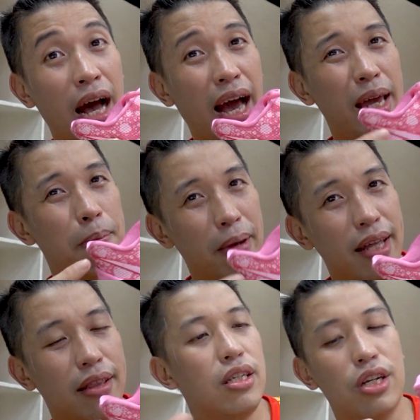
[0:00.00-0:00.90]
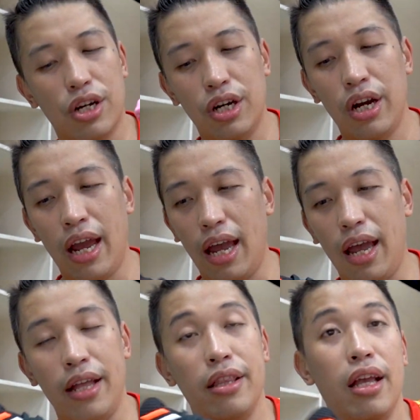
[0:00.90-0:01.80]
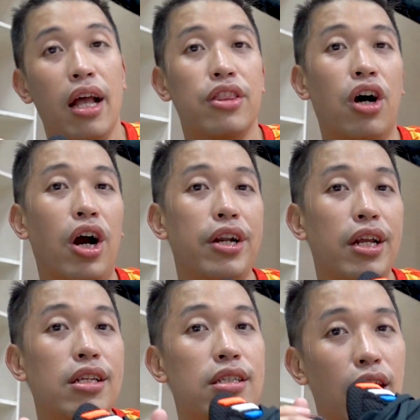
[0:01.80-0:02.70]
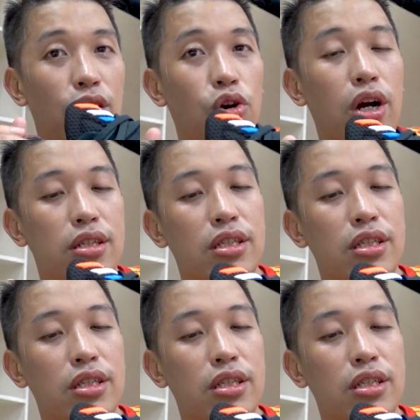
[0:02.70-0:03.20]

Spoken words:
high mid sneaker and the Harden is a low cut